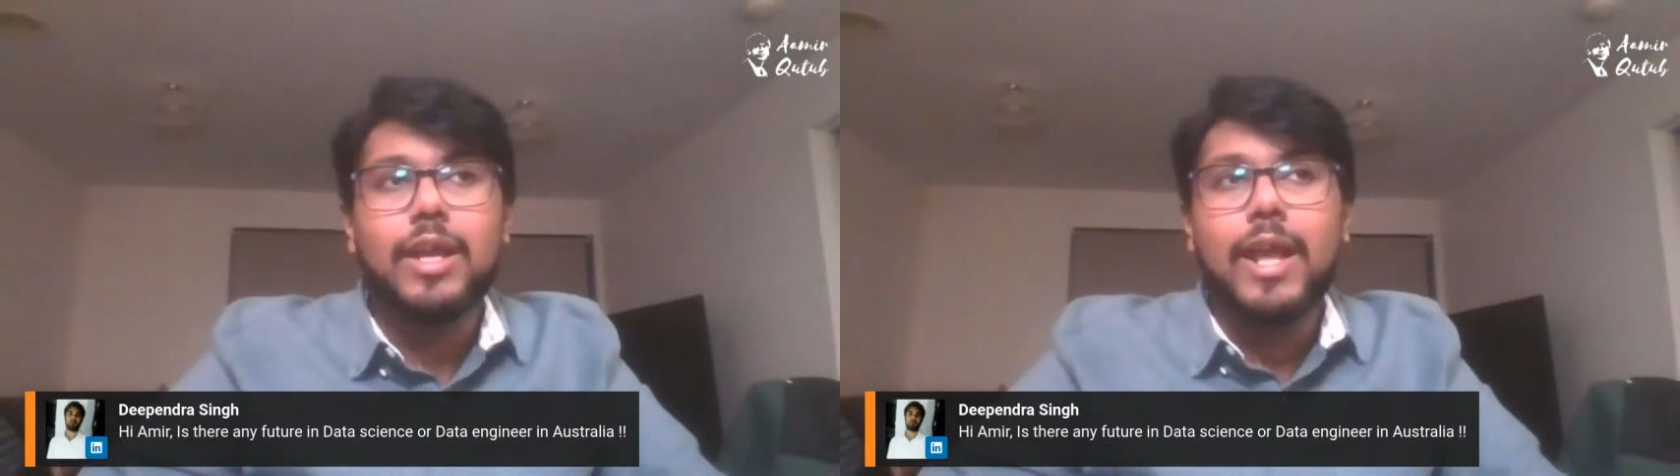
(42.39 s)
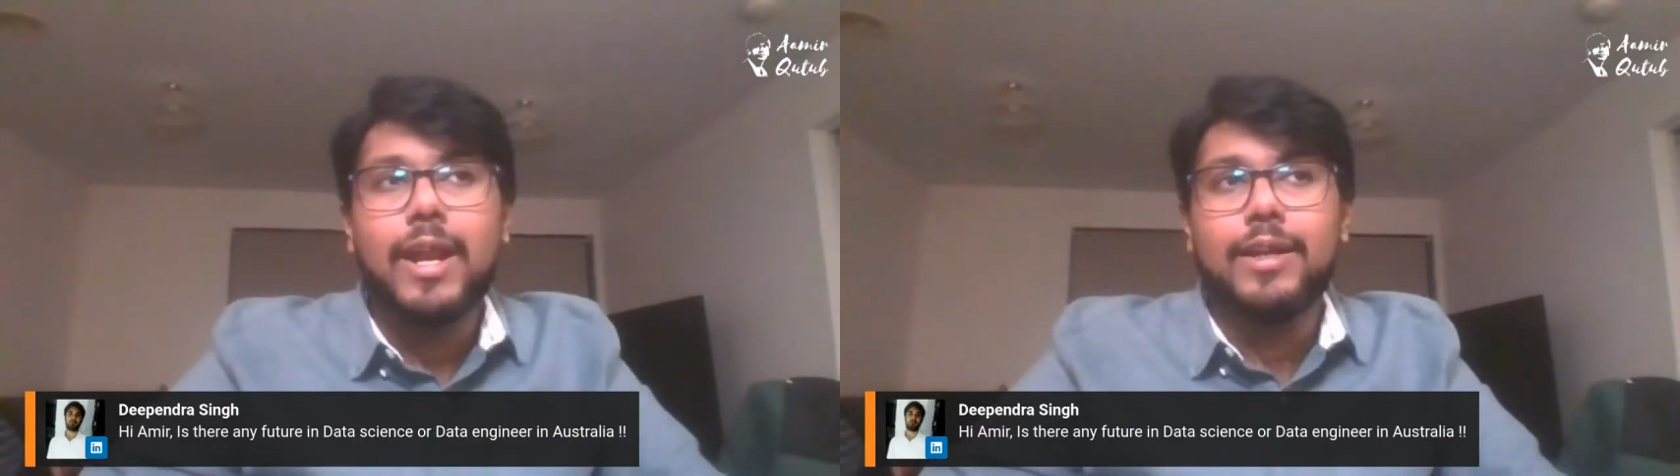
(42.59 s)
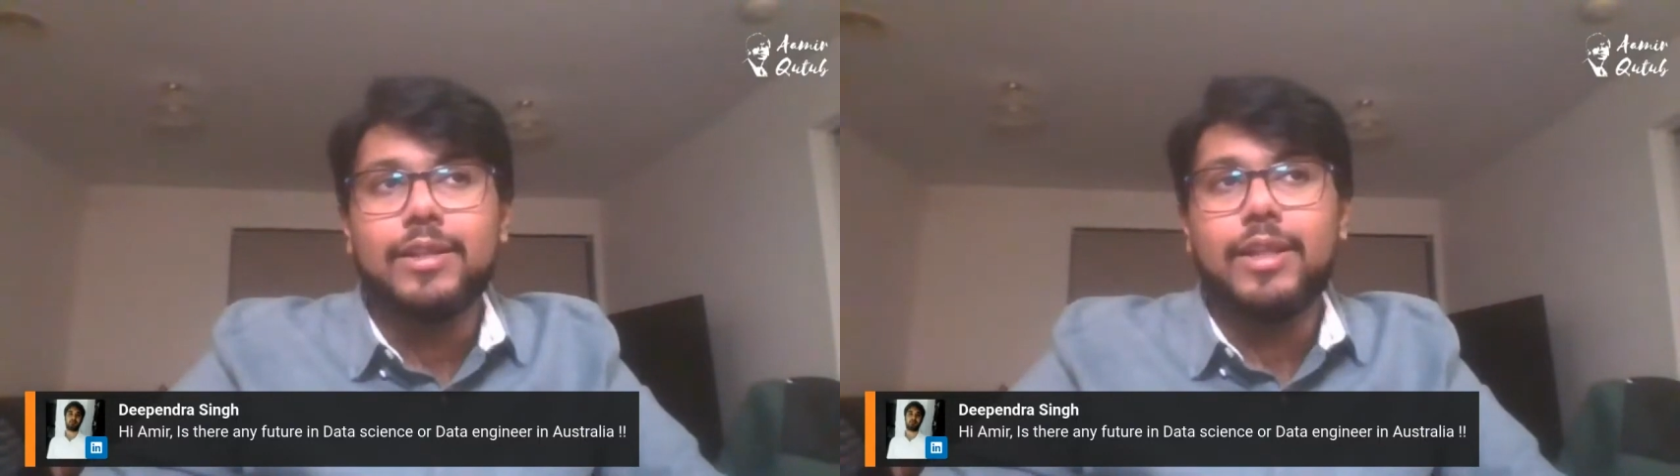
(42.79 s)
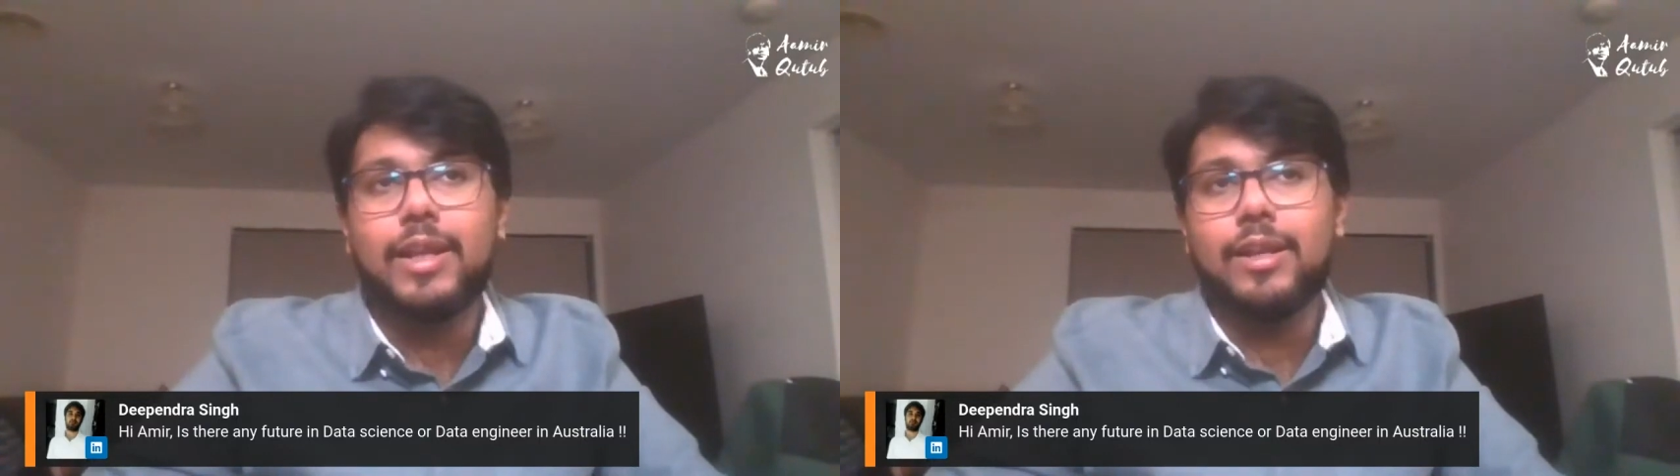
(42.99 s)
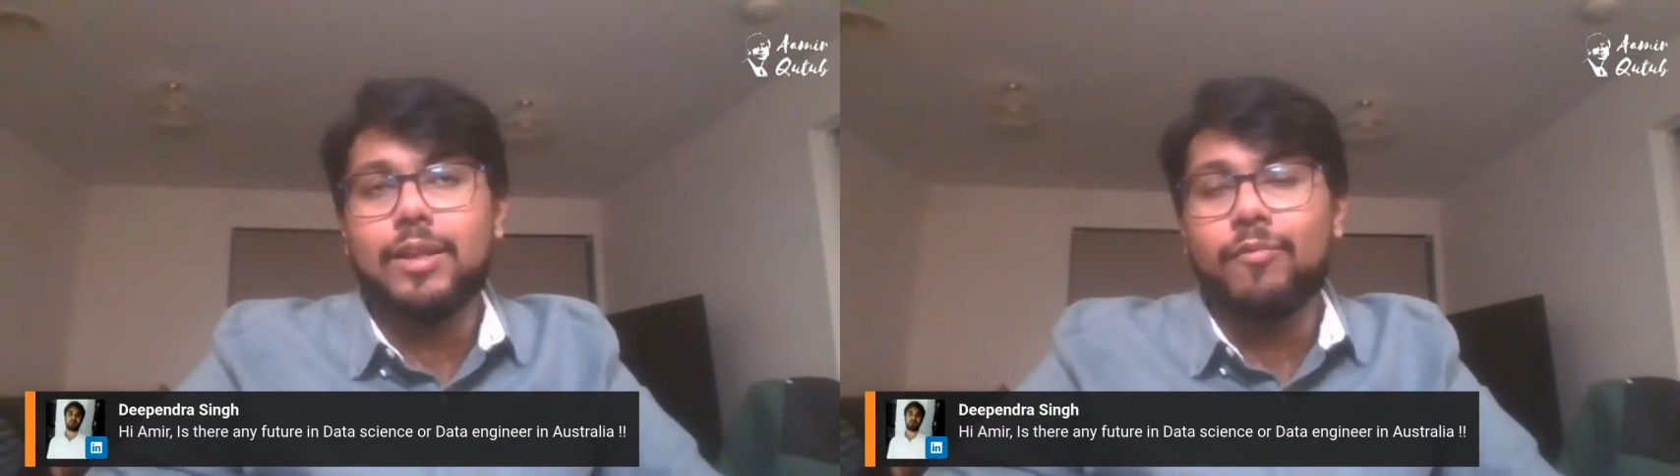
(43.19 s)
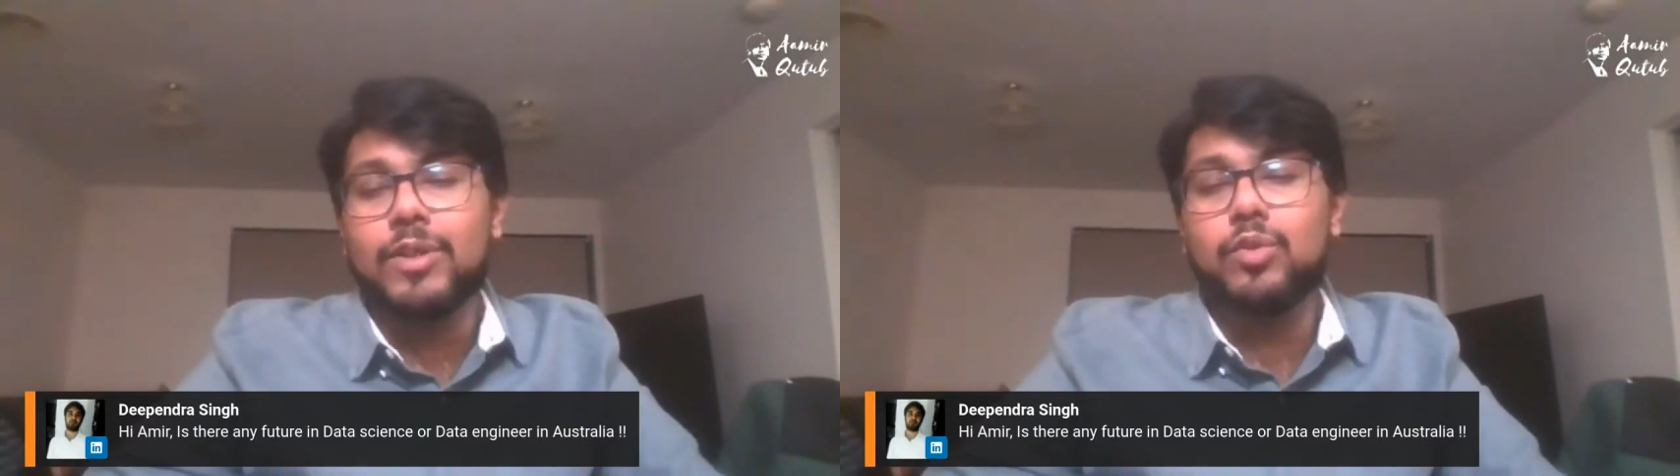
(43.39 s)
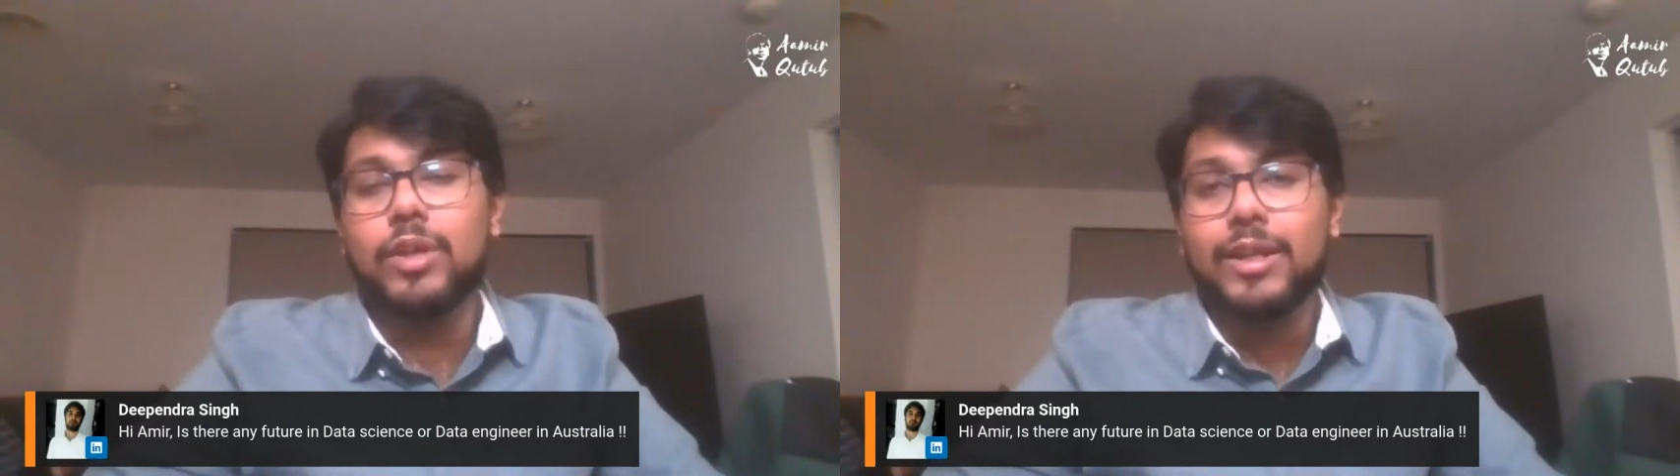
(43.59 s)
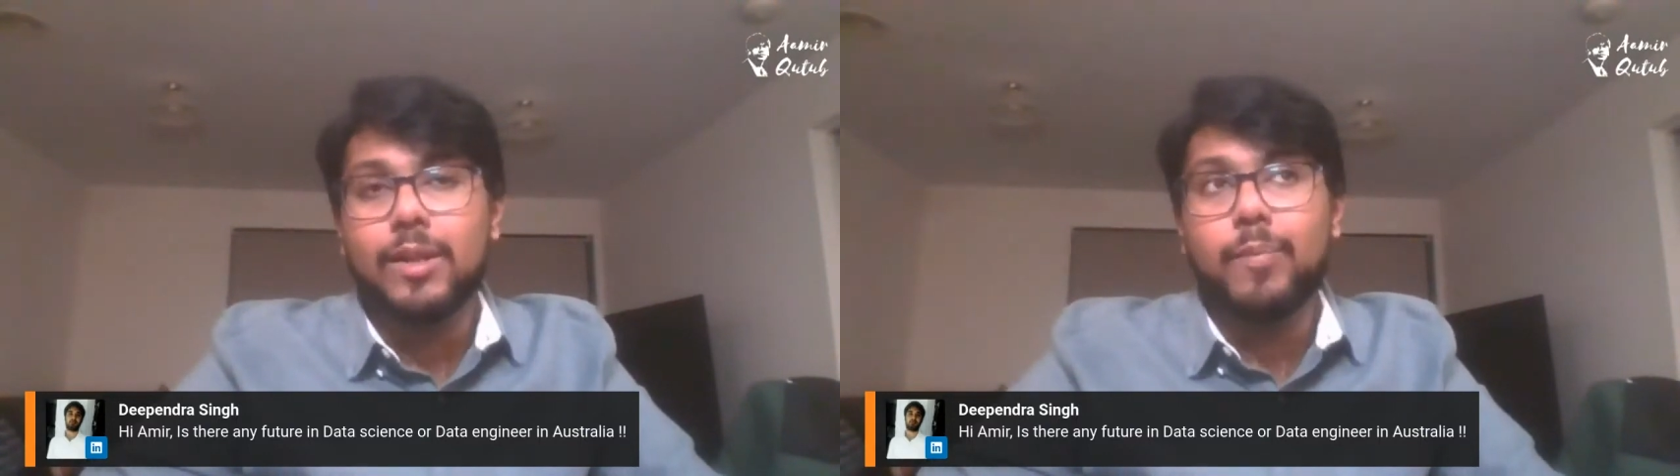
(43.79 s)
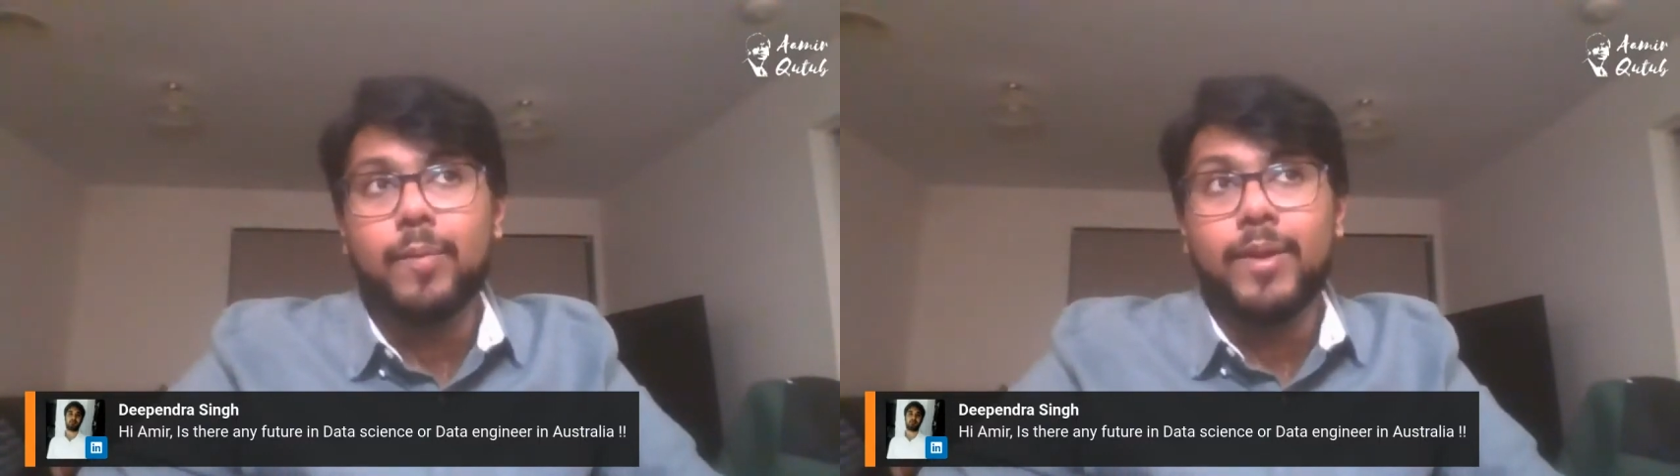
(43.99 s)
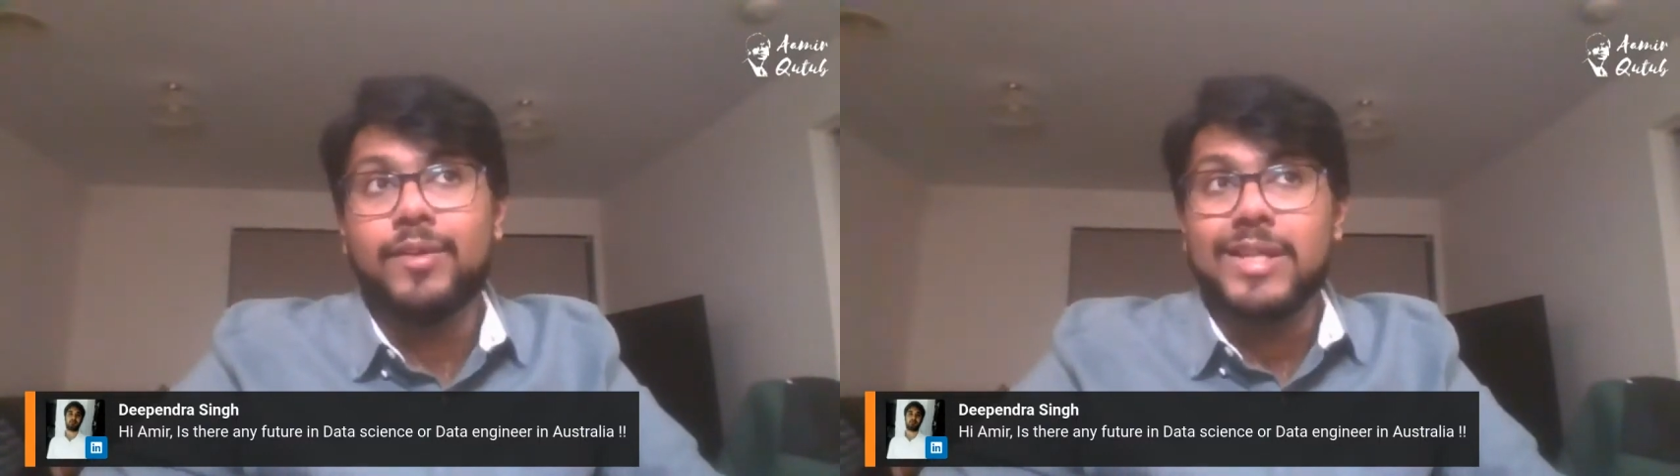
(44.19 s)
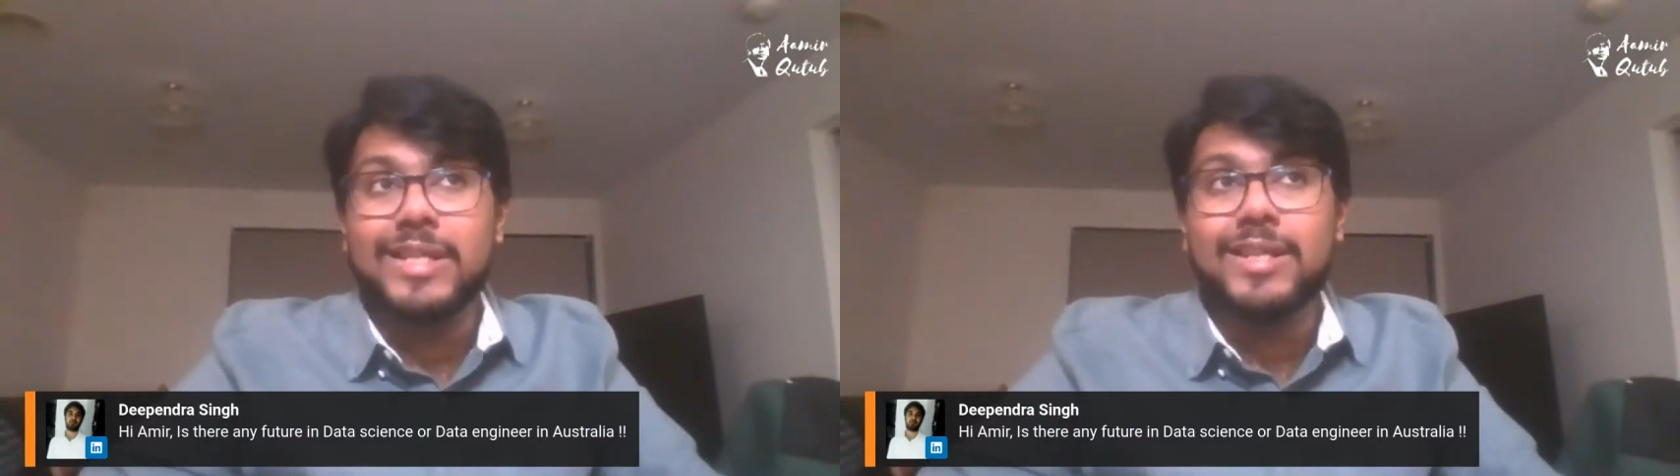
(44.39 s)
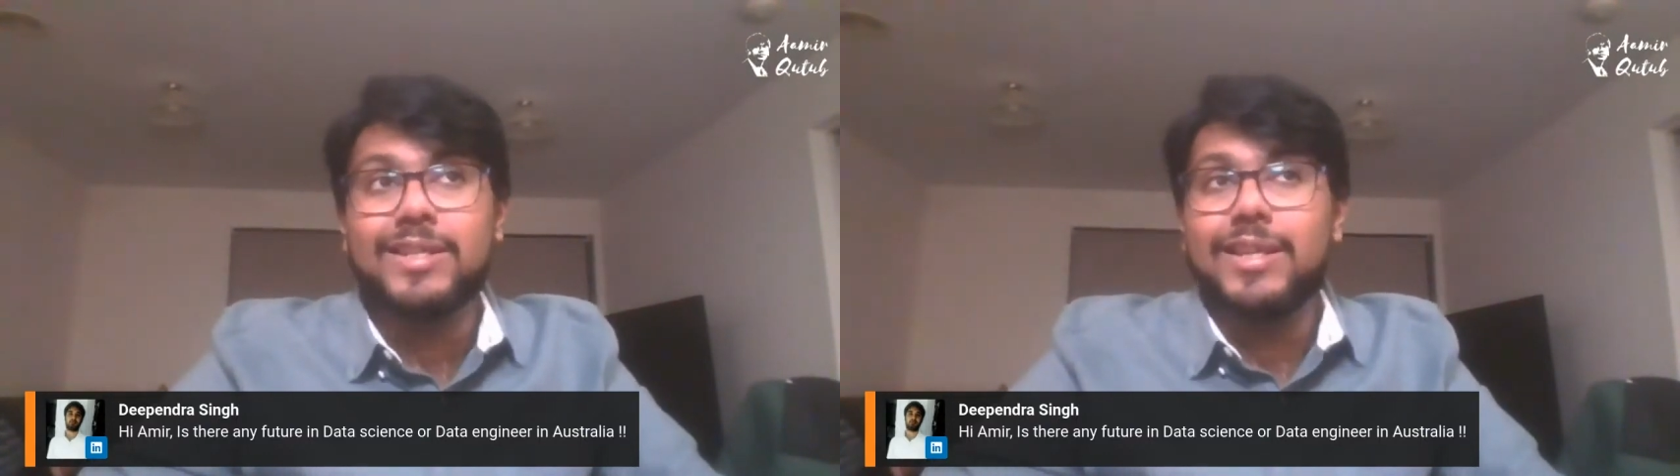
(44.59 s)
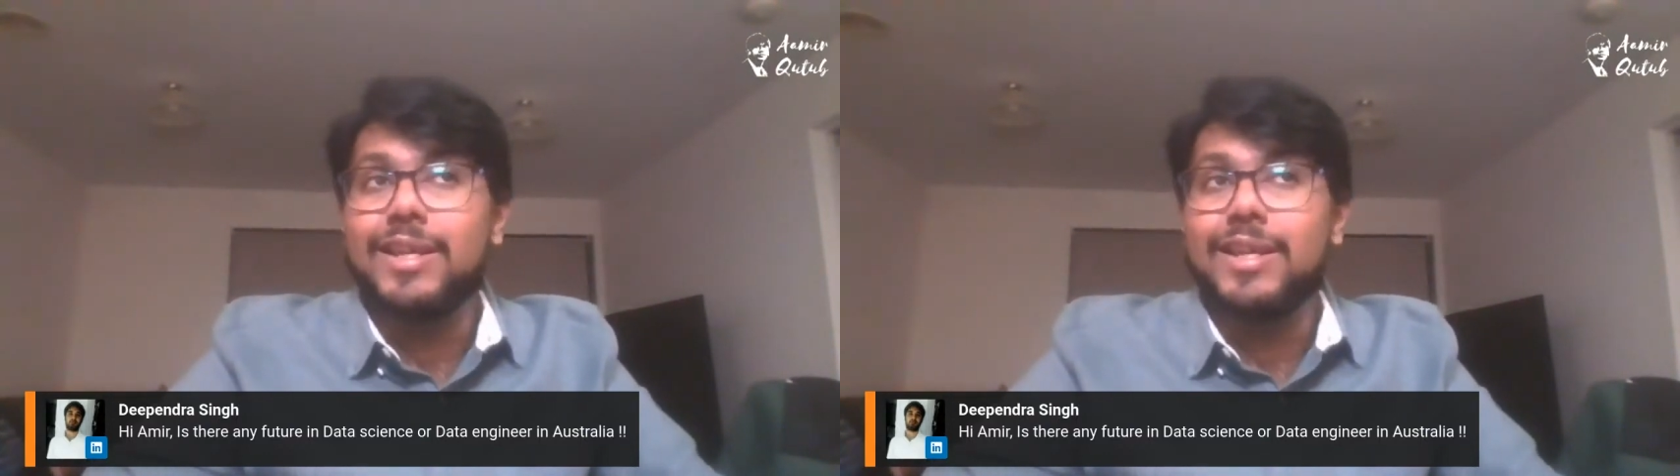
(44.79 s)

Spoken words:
And then once you get the permanent residency,